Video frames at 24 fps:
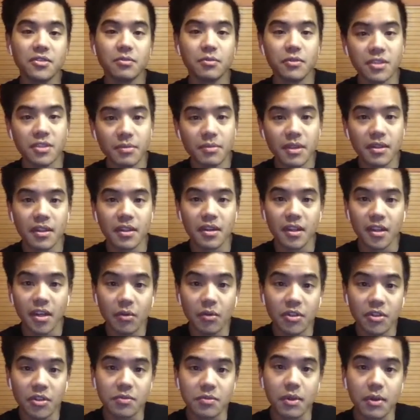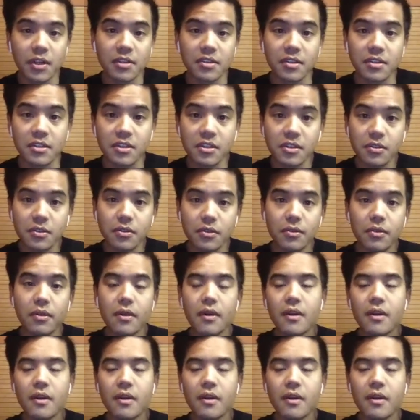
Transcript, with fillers: was something that I always wanted to do.